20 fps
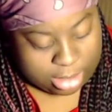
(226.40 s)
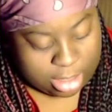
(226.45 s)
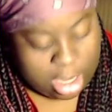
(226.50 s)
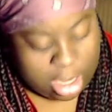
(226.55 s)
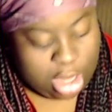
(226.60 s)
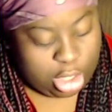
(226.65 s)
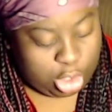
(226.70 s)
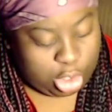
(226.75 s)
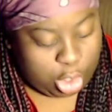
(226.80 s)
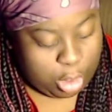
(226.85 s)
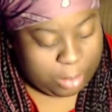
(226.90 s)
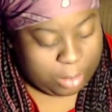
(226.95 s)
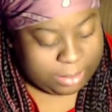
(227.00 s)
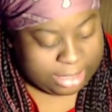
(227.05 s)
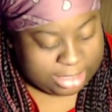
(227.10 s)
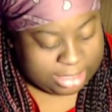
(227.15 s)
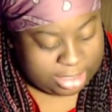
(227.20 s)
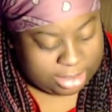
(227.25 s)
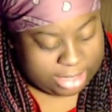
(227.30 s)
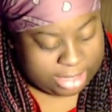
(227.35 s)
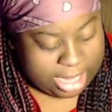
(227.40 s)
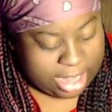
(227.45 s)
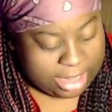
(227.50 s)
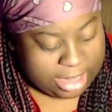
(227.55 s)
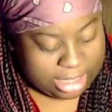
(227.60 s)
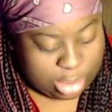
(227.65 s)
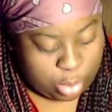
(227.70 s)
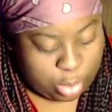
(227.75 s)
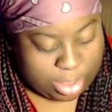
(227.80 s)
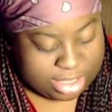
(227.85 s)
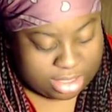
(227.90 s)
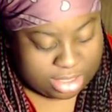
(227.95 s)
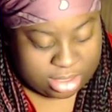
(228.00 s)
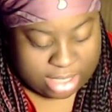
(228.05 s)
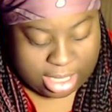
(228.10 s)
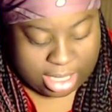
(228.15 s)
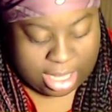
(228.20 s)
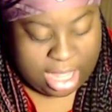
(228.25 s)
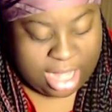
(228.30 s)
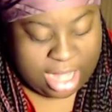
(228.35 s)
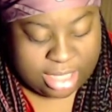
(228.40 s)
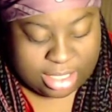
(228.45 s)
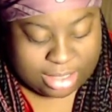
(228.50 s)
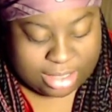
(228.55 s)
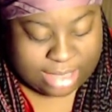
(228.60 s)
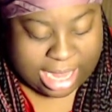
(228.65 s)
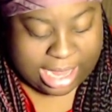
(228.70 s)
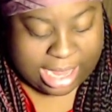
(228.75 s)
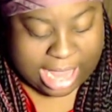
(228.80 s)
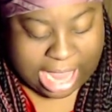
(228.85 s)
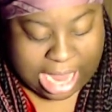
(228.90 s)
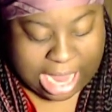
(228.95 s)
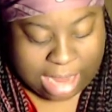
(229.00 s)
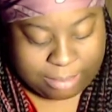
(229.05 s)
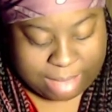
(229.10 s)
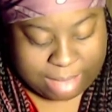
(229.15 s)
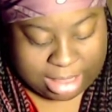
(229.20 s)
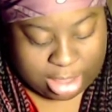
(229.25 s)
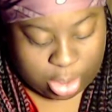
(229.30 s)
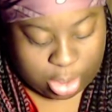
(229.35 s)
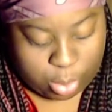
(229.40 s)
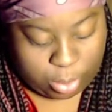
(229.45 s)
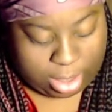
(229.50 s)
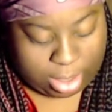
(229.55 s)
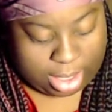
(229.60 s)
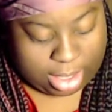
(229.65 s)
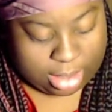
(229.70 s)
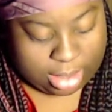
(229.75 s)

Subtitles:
curled its tail into a C to take aim at the queen,